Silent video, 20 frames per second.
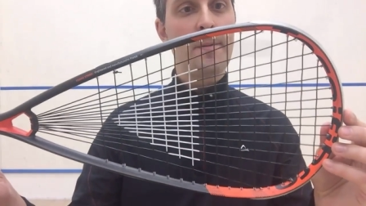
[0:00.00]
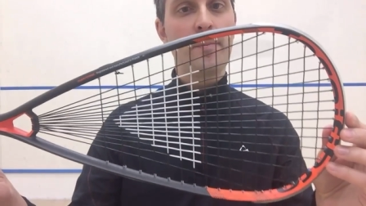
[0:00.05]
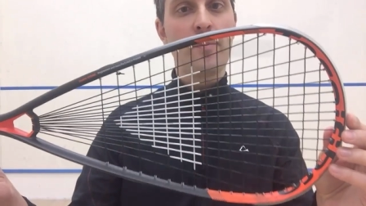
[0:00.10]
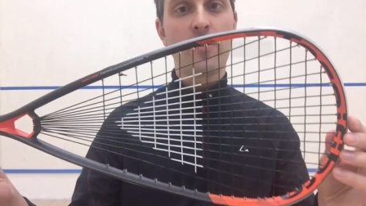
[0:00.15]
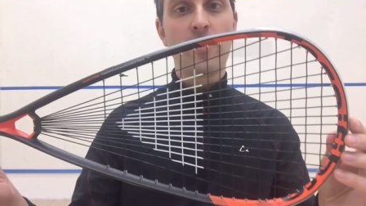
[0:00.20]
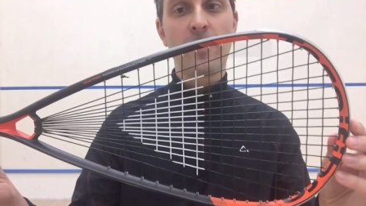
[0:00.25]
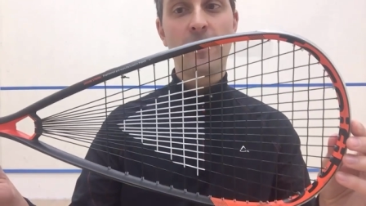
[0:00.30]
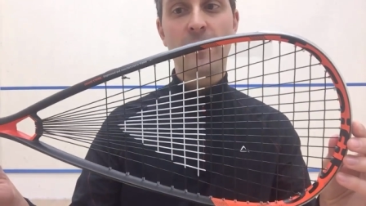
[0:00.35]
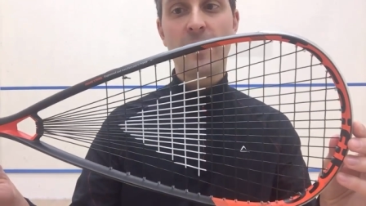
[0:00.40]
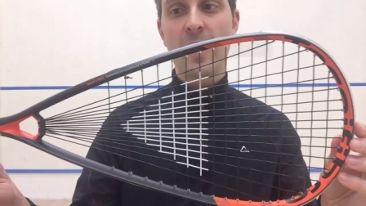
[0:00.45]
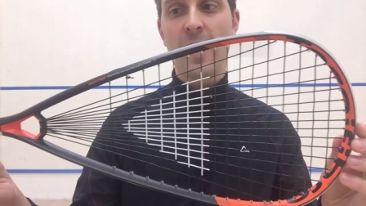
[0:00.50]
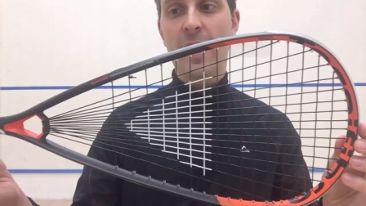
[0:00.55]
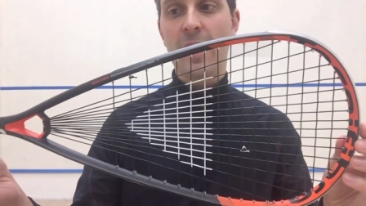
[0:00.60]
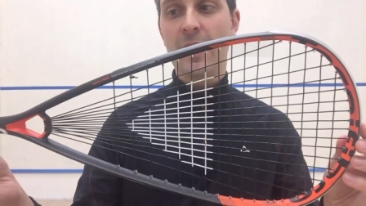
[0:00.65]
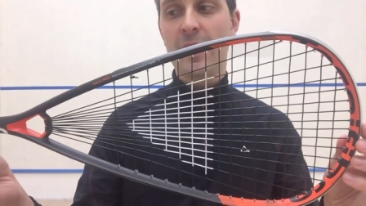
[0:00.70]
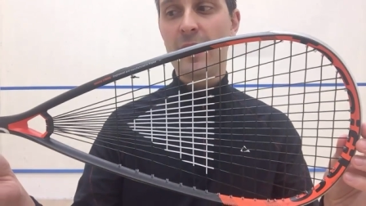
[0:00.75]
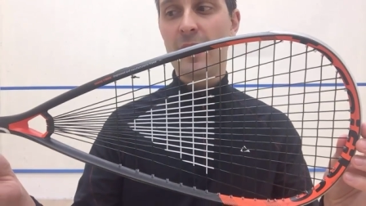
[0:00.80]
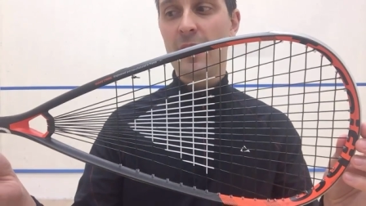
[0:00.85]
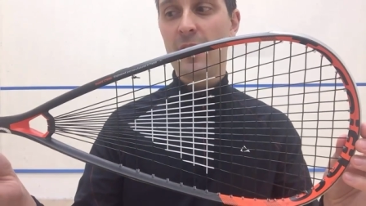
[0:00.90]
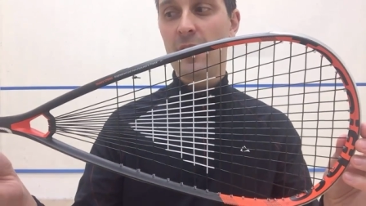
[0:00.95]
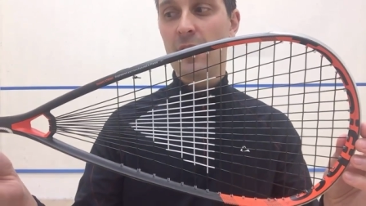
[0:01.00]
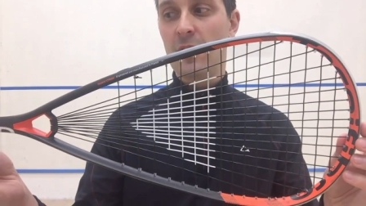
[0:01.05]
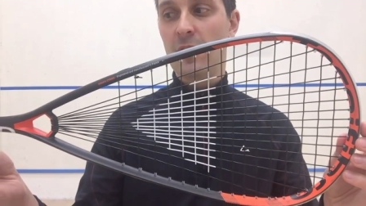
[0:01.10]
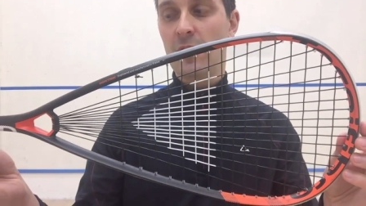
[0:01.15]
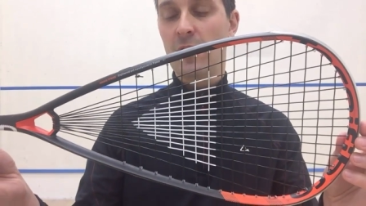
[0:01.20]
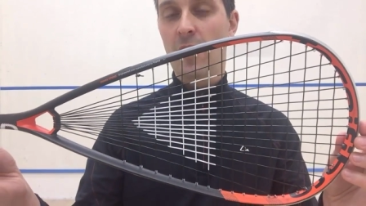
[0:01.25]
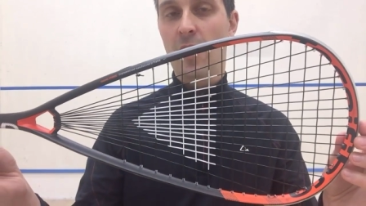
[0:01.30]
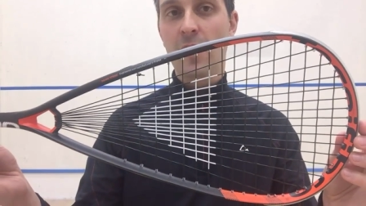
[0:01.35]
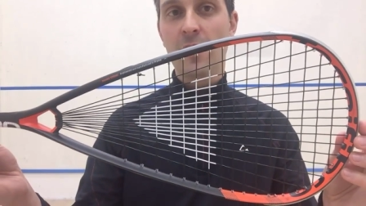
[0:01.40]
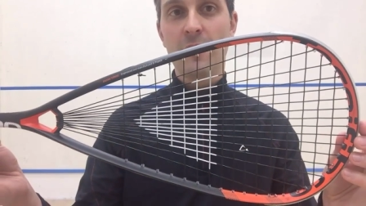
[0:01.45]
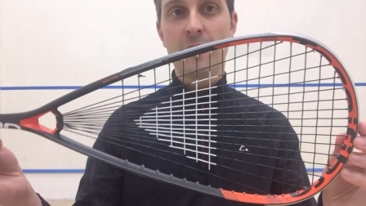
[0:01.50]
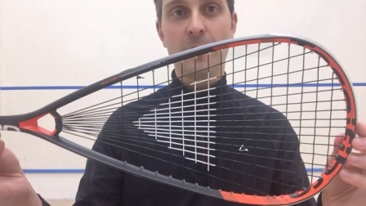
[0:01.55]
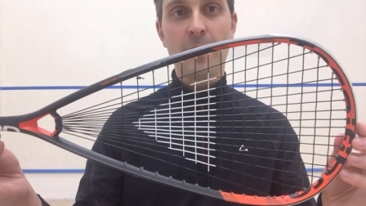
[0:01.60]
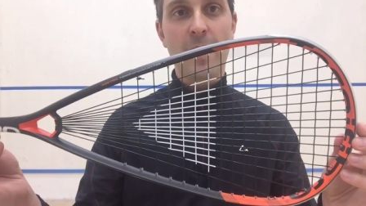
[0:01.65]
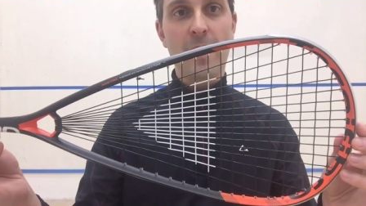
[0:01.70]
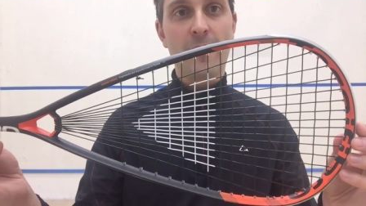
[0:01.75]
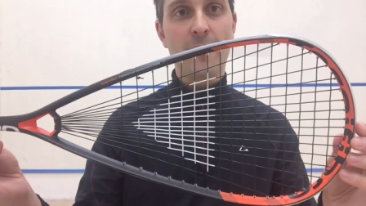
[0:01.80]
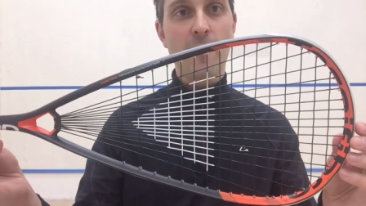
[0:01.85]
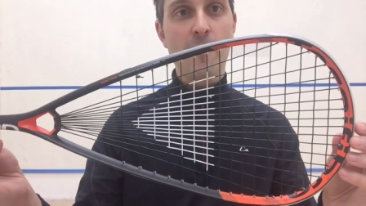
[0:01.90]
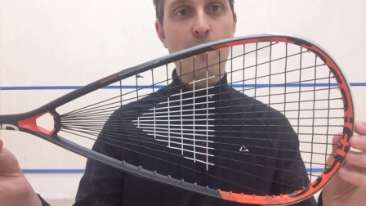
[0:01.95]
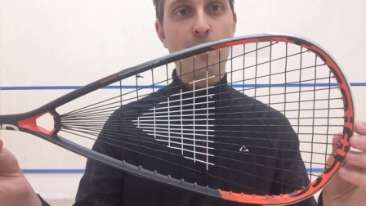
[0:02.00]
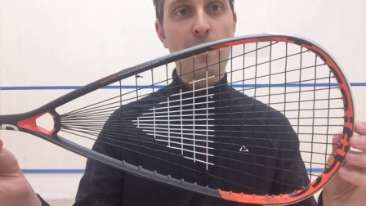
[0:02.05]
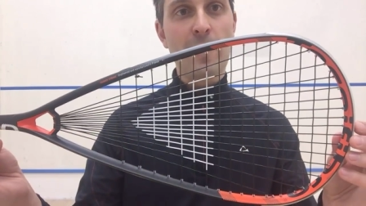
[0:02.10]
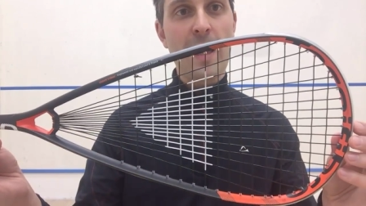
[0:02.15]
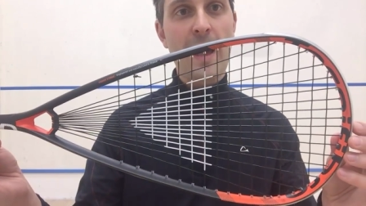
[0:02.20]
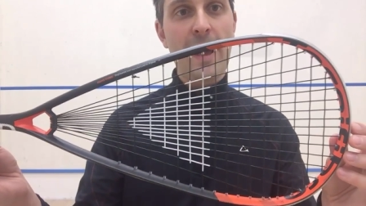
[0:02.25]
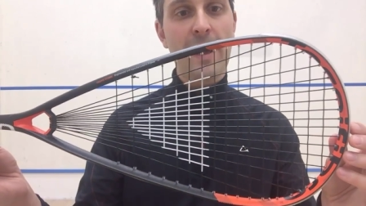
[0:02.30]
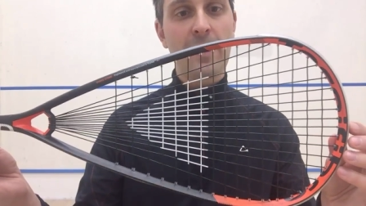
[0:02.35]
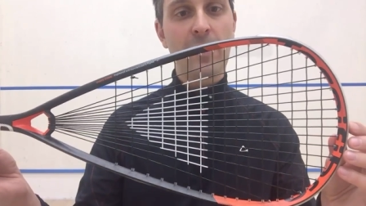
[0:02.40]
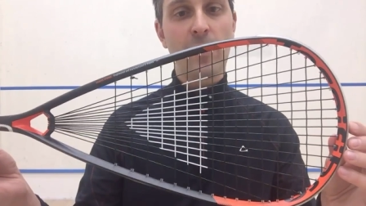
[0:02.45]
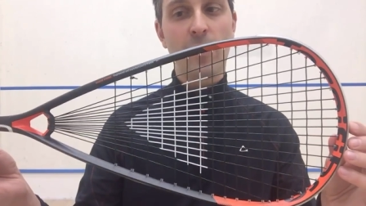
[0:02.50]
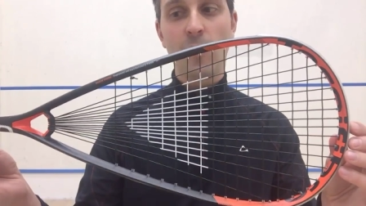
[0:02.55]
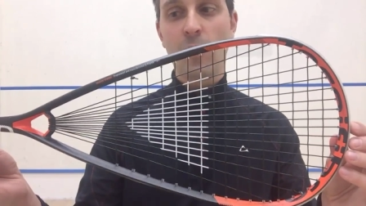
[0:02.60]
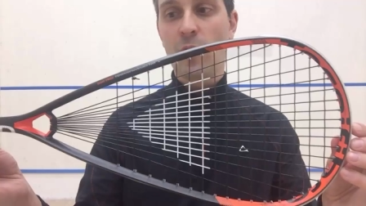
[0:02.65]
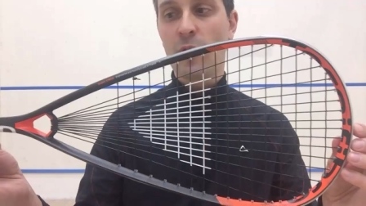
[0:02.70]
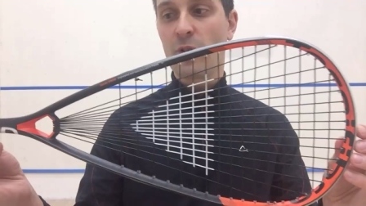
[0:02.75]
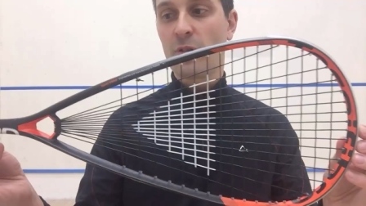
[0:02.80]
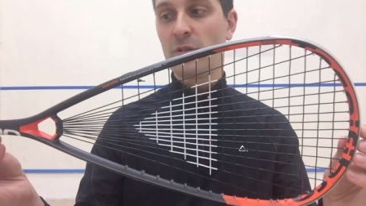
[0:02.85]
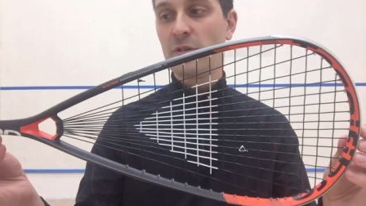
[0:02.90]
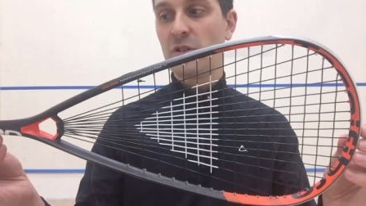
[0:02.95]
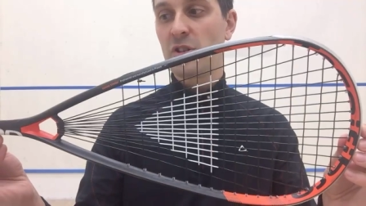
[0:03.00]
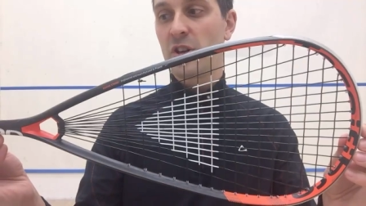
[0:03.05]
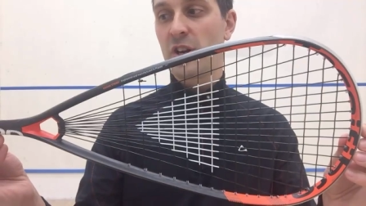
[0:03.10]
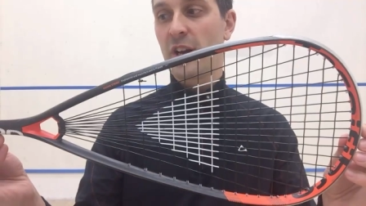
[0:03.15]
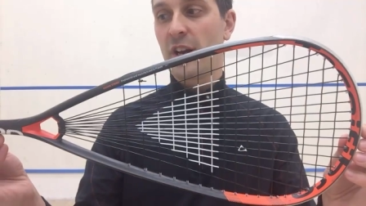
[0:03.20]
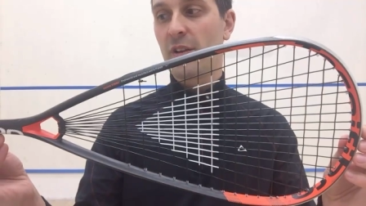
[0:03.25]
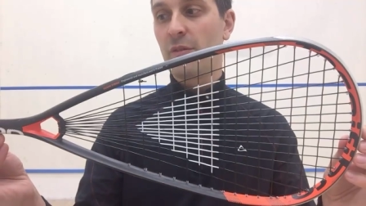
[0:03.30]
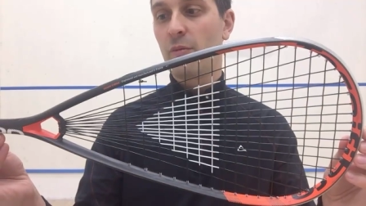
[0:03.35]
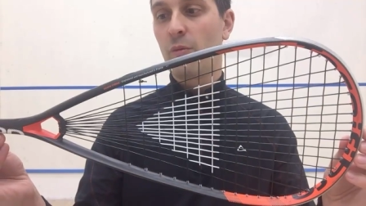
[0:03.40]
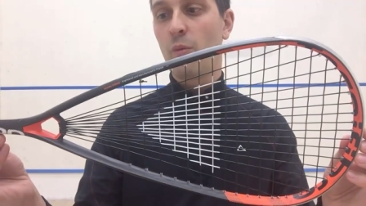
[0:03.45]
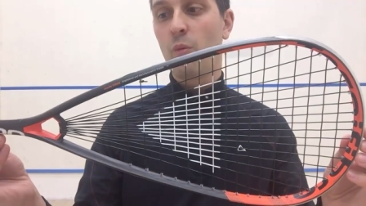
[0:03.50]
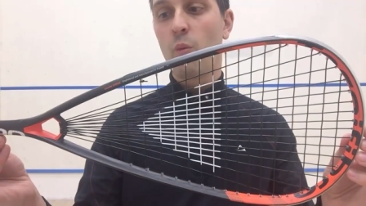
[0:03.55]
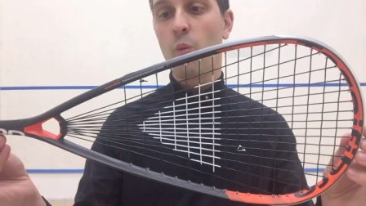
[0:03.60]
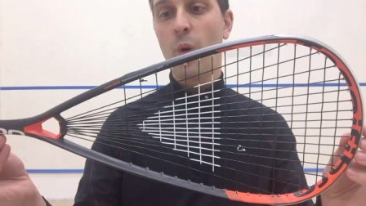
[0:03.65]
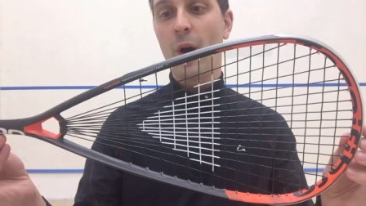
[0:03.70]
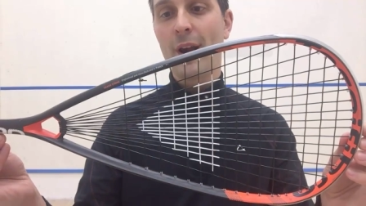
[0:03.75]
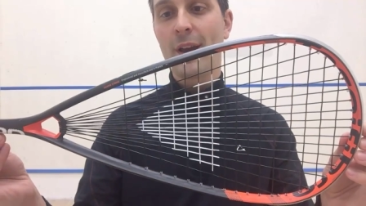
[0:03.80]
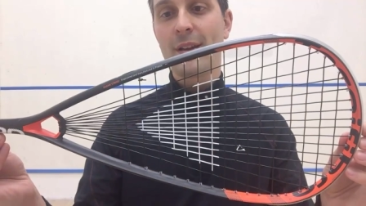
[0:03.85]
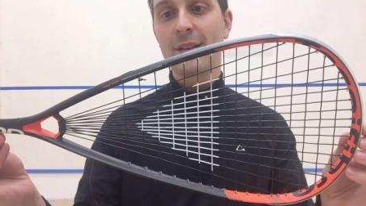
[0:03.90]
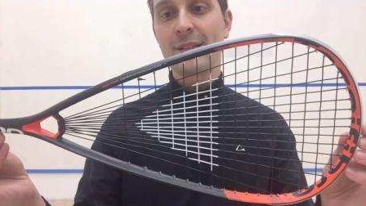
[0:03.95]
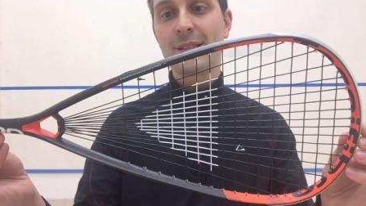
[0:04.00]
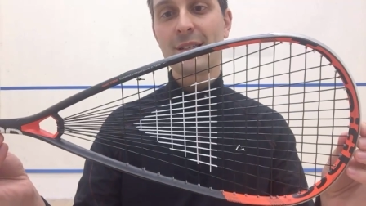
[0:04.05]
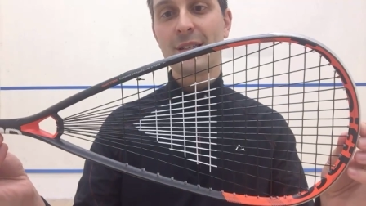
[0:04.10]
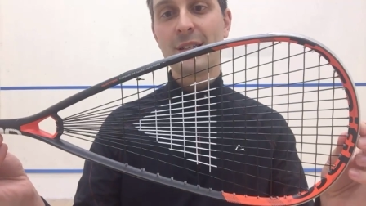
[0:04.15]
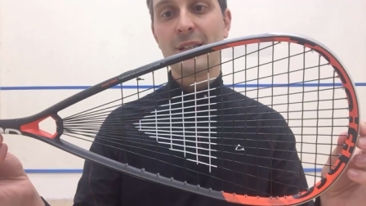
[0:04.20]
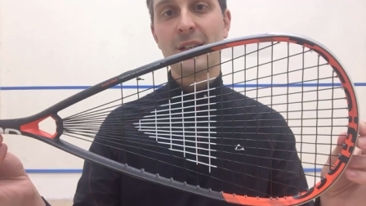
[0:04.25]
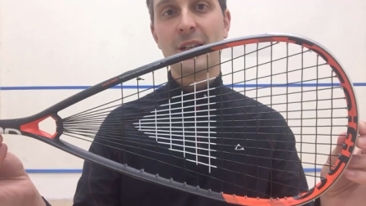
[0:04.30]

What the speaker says: We've got, all of them have a black, orange, and white